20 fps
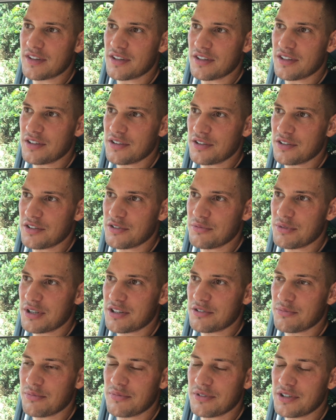you
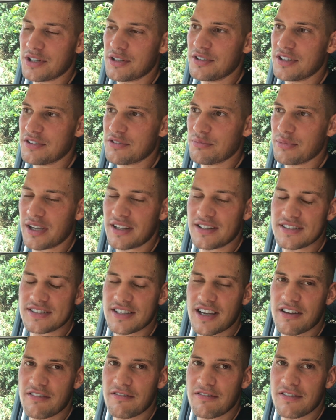need to make the
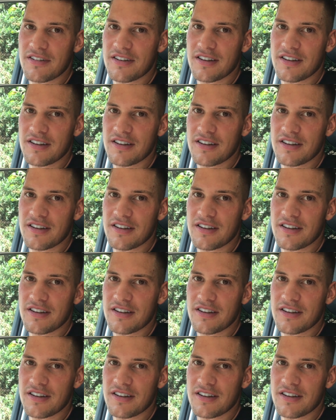save.